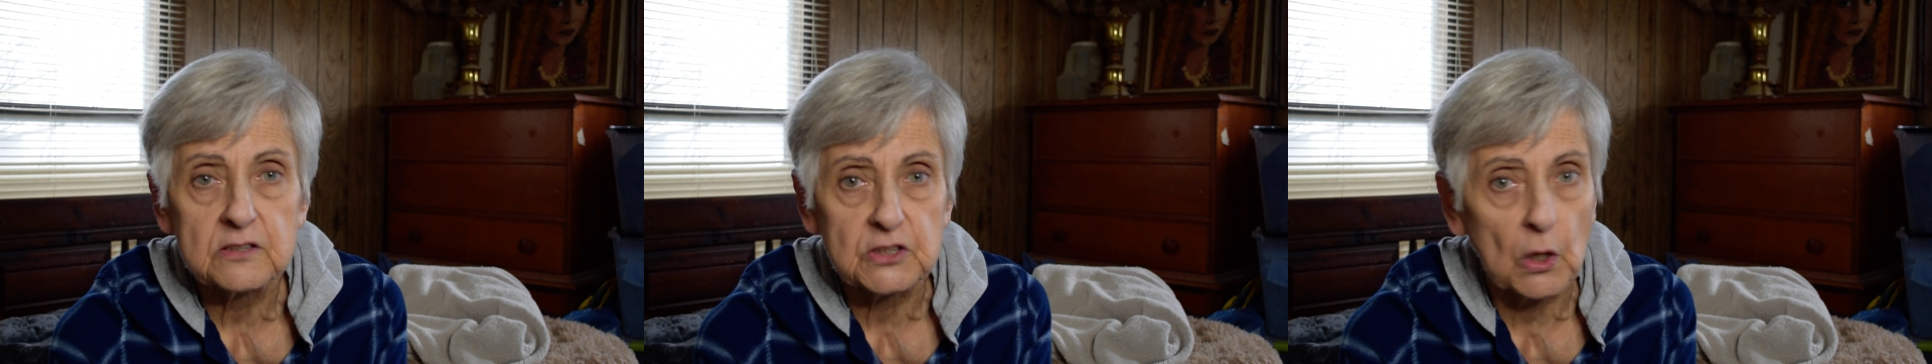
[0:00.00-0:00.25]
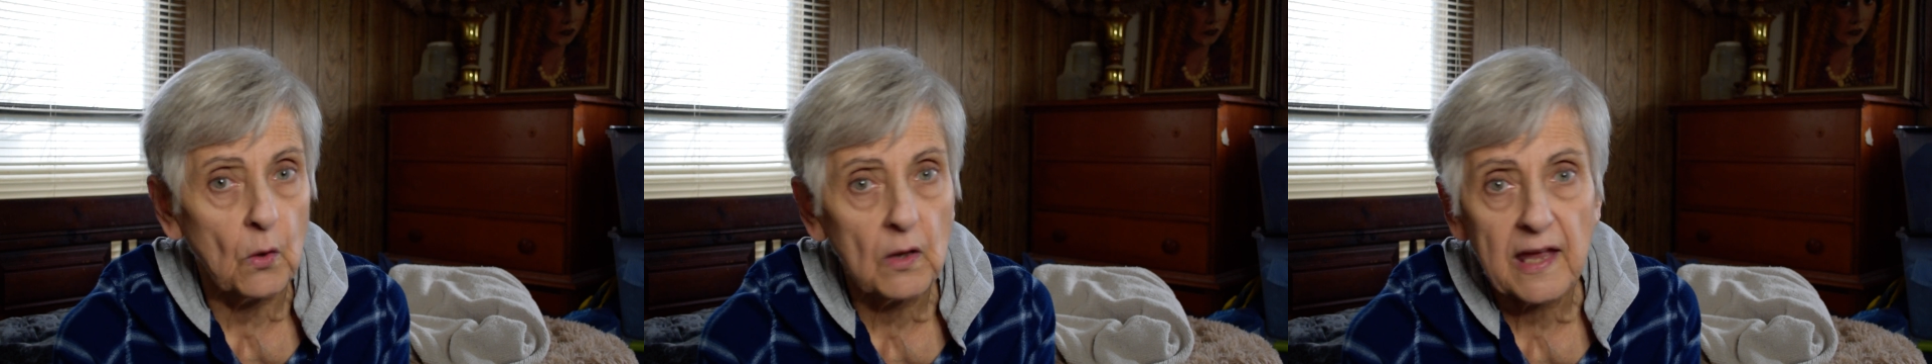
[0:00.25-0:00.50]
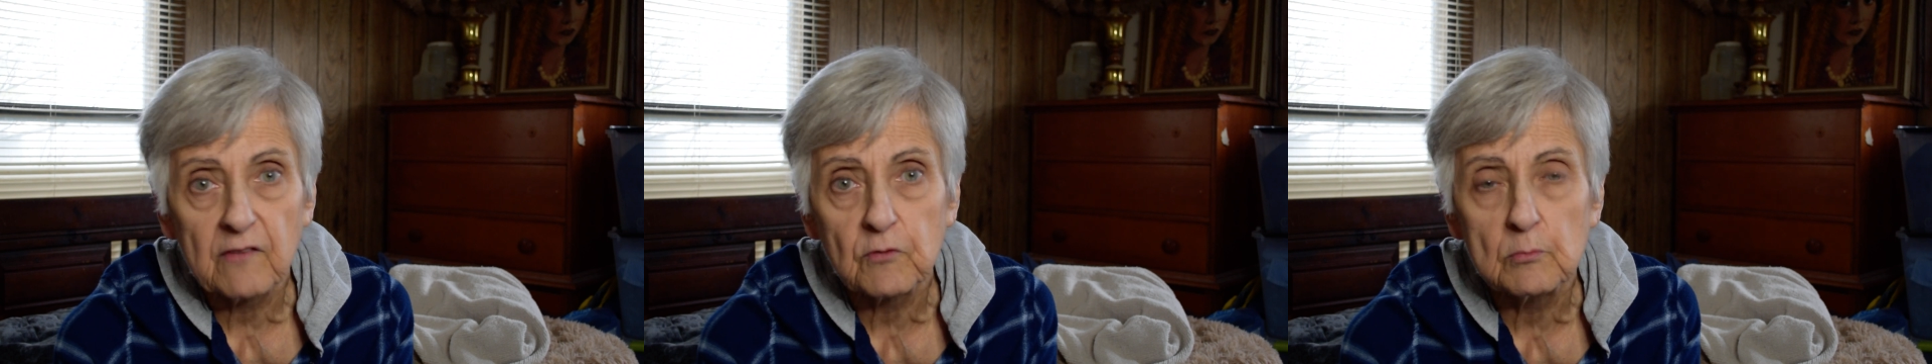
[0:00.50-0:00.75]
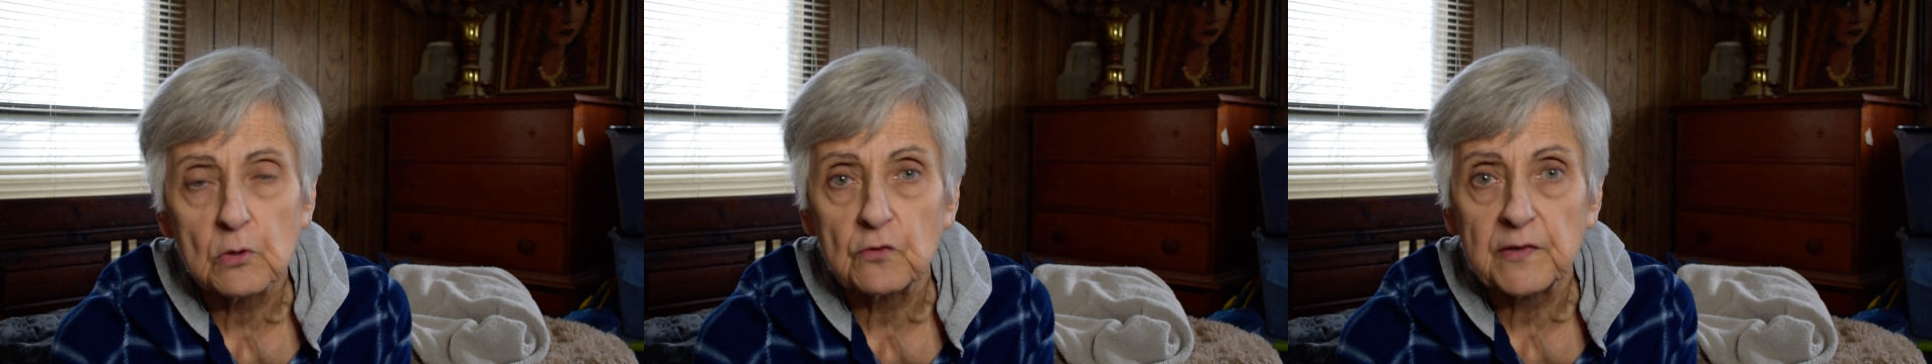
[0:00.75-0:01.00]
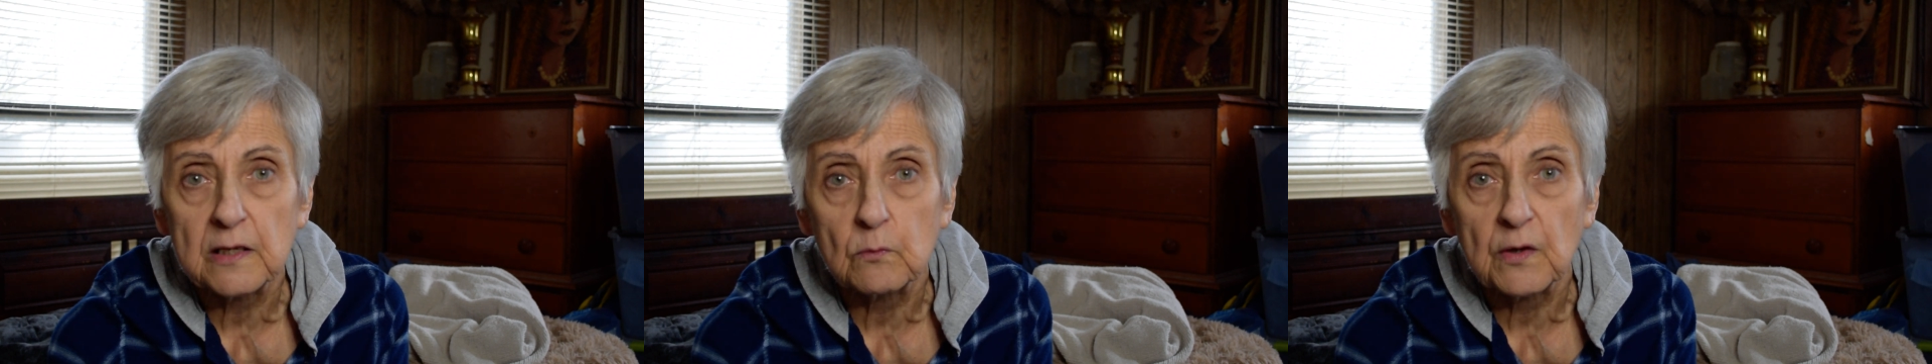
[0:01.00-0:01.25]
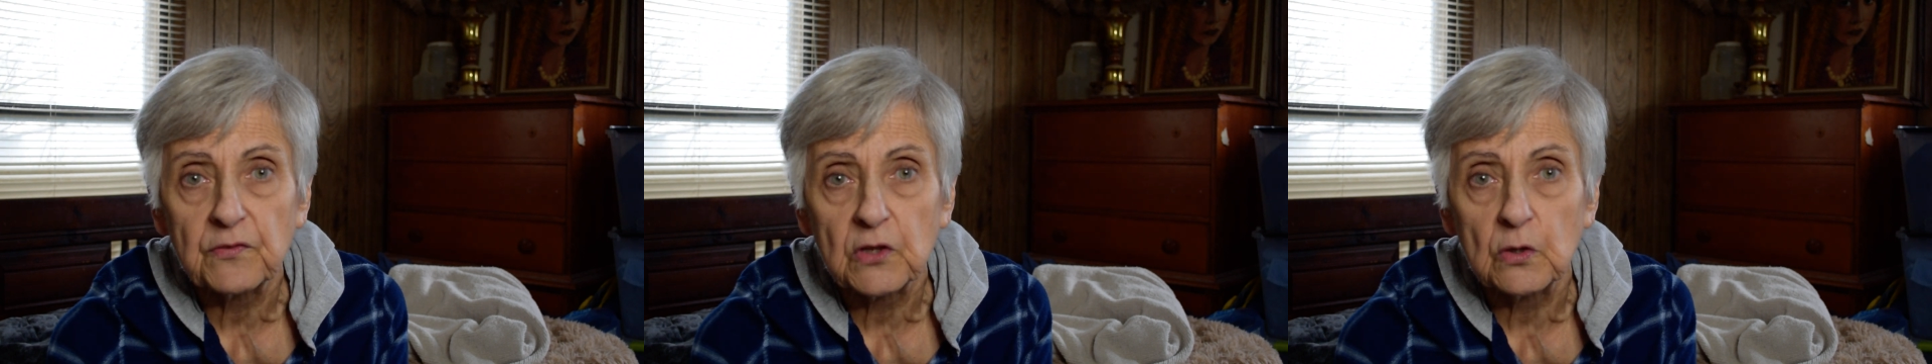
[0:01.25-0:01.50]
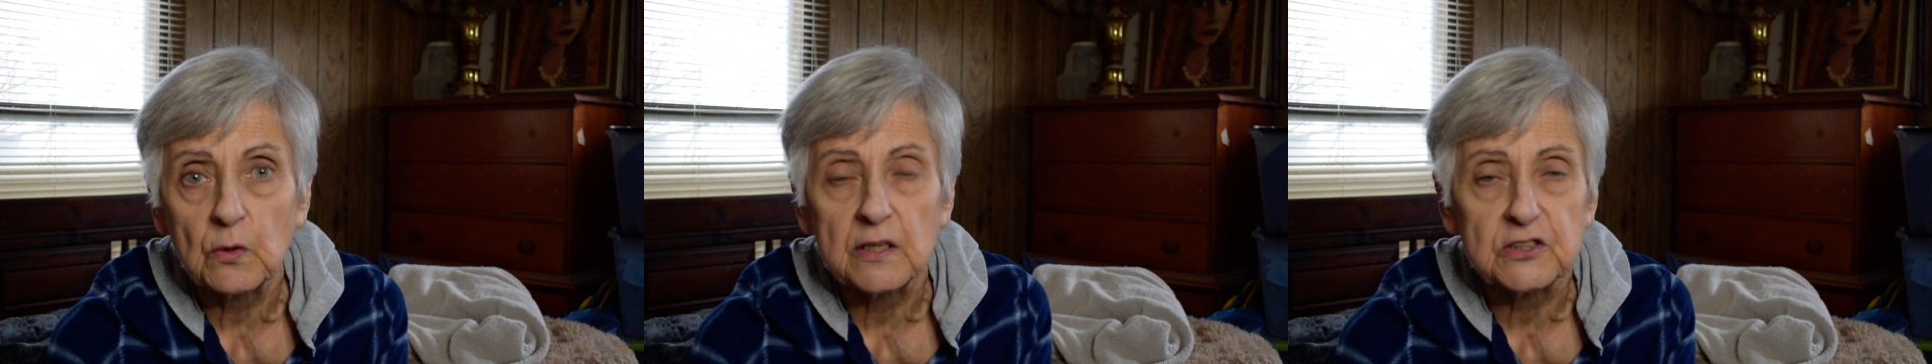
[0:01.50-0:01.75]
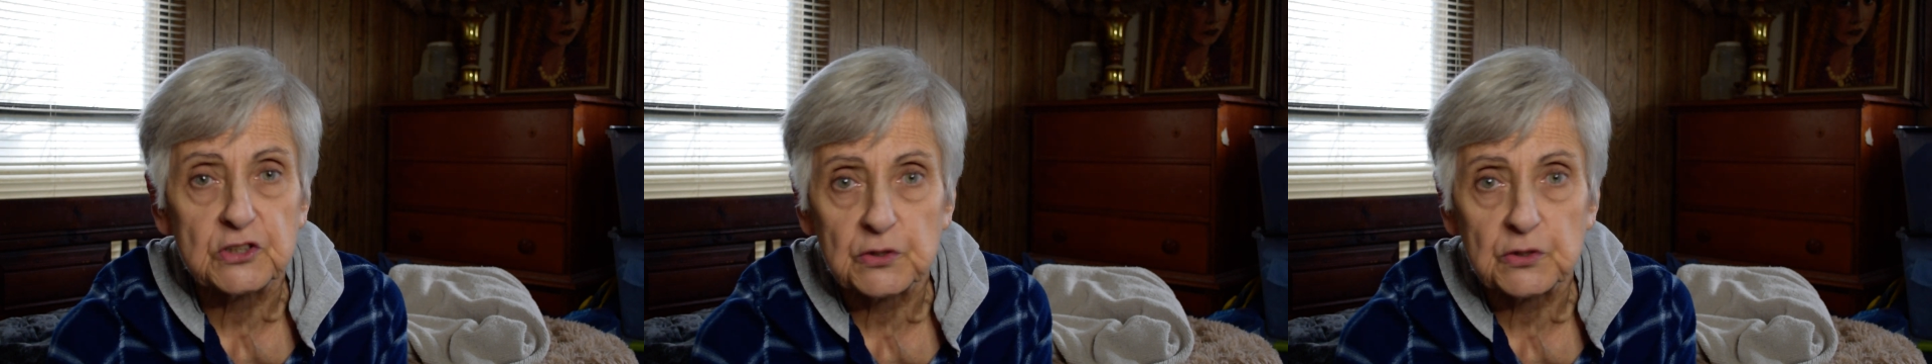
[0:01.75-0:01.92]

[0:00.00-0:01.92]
Don't have him move in with you, and